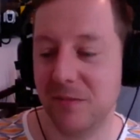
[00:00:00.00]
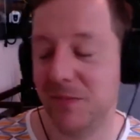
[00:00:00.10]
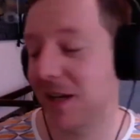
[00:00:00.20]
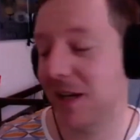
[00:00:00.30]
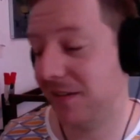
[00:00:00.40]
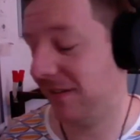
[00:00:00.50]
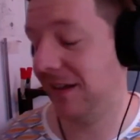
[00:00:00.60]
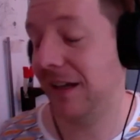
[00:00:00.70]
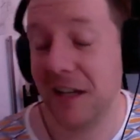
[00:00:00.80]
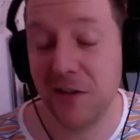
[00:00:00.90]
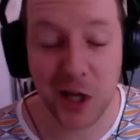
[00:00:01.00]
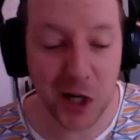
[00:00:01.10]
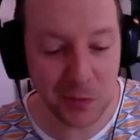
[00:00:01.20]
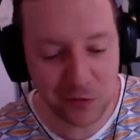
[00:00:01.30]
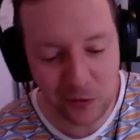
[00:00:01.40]
because I'd never done
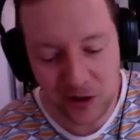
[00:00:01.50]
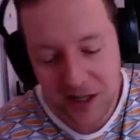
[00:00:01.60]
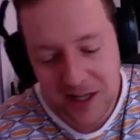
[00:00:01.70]
it before.